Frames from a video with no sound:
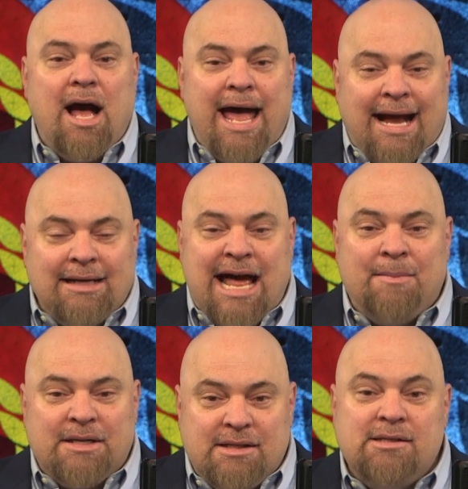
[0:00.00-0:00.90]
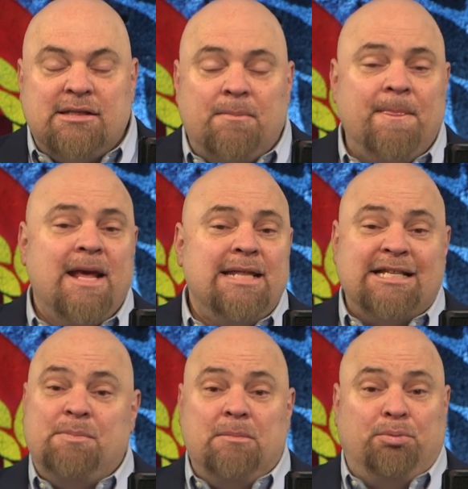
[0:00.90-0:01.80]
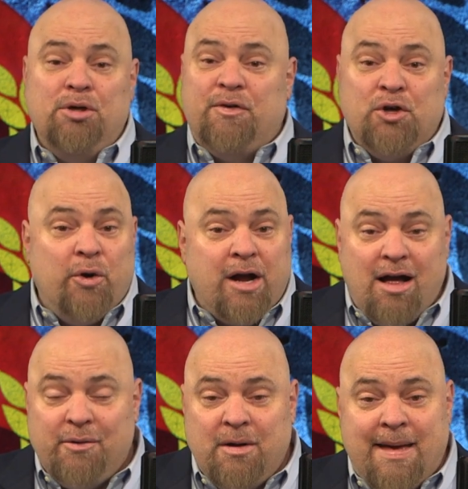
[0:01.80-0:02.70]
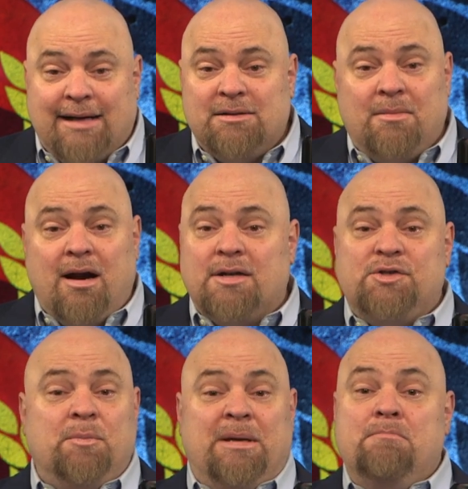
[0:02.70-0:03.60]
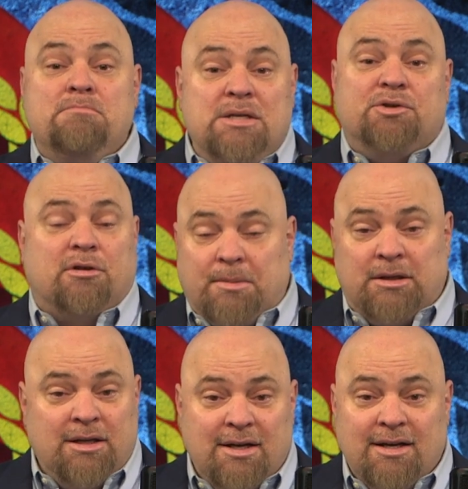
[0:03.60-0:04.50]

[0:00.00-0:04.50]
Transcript: economic system that's been proven going all the way back to Marx to be miserable.